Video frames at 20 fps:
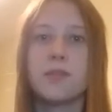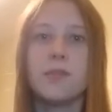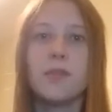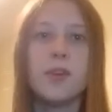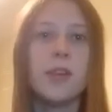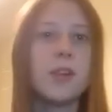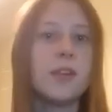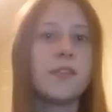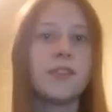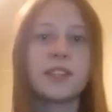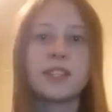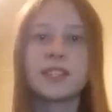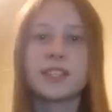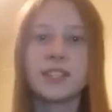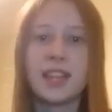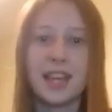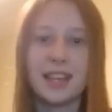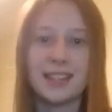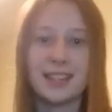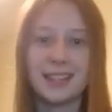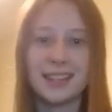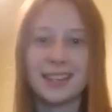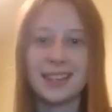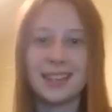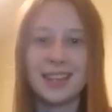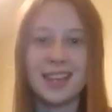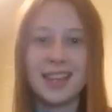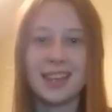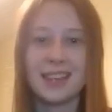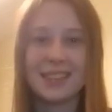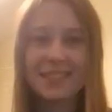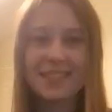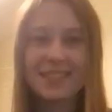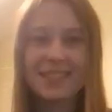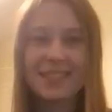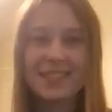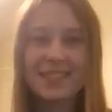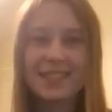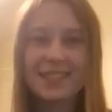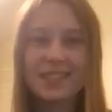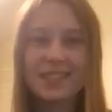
full of exciting things.